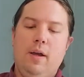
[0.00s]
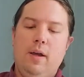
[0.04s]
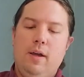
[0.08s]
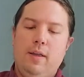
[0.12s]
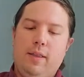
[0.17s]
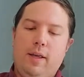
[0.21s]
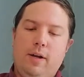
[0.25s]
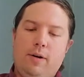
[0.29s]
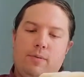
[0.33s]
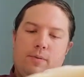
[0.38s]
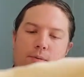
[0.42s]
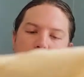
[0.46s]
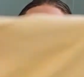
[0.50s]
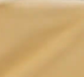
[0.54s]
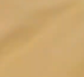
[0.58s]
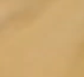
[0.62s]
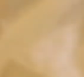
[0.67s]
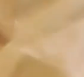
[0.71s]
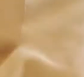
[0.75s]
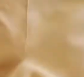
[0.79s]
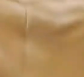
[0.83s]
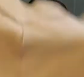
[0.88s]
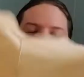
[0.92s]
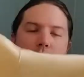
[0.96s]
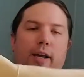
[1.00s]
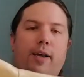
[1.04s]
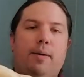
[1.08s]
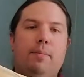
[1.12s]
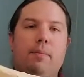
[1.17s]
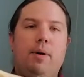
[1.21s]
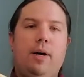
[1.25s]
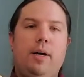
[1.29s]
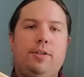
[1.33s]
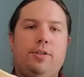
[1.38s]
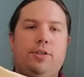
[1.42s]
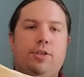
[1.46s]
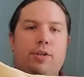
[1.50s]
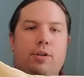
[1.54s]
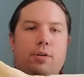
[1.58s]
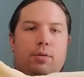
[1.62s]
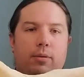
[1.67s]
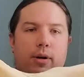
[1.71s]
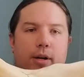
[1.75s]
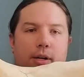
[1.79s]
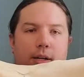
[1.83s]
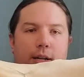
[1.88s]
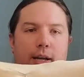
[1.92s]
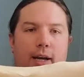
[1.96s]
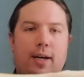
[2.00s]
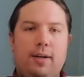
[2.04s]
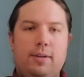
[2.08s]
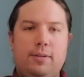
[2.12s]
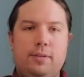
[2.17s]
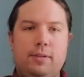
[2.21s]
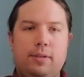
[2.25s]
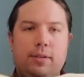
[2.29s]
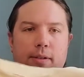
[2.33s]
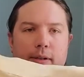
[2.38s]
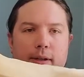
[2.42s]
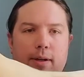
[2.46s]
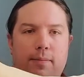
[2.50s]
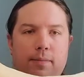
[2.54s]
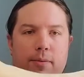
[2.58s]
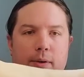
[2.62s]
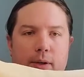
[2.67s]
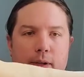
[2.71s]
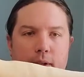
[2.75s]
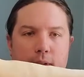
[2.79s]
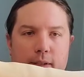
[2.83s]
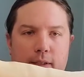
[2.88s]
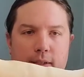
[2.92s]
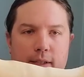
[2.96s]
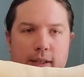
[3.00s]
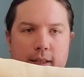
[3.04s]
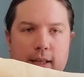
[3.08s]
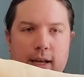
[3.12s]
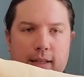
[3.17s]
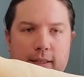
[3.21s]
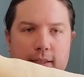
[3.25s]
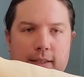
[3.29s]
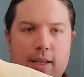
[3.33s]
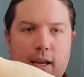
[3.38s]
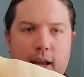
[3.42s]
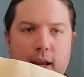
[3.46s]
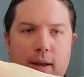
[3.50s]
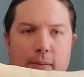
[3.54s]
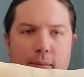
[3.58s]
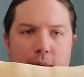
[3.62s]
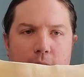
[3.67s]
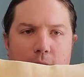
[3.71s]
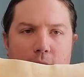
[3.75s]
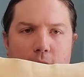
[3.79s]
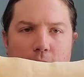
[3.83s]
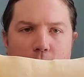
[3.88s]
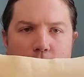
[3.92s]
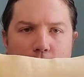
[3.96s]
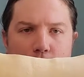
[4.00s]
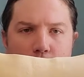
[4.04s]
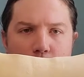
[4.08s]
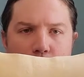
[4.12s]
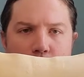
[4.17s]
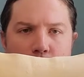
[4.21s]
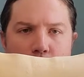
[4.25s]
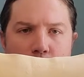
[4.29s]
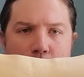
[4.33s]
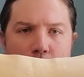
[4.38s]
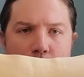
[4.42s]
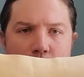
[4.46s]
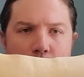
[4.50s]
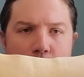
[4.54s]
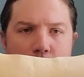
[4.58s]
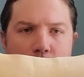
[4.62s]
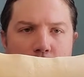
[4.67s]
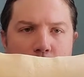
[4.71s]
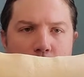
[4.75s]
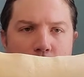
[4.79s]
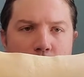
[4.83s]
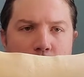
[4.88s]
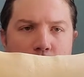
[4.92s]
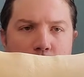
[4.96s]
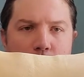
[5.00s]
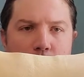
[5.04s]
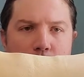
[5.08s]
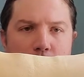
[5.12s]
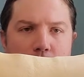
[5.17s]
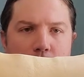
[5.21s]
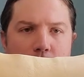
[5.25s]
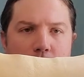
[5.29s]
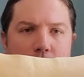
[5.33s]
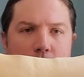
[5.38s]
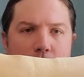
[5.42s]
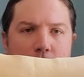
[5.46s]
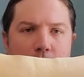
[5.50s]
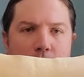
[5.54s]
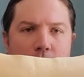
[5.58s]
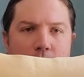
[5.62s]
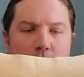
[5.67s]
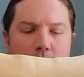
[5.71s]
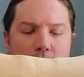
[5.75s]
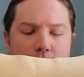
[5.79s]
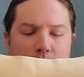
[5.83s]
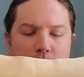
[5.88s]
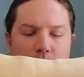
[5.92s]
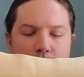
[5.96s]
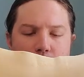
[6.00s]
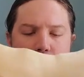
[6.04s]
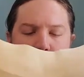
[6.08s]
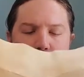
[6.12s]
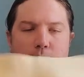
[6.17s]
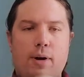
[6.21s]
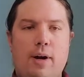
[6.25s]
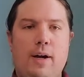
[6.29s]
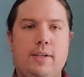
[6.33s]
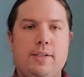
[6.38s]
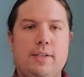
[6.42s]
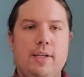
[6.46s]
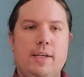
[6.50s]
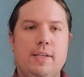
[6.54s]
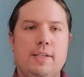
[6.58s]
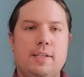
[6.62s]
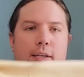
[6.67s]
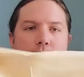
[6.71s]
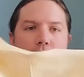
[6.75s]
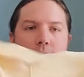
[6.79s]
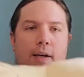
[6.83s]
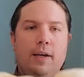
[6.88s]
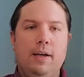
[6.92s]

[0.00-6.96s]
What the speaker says: They don't really look like much right now. You can see that same fall in the front right here as they're in process.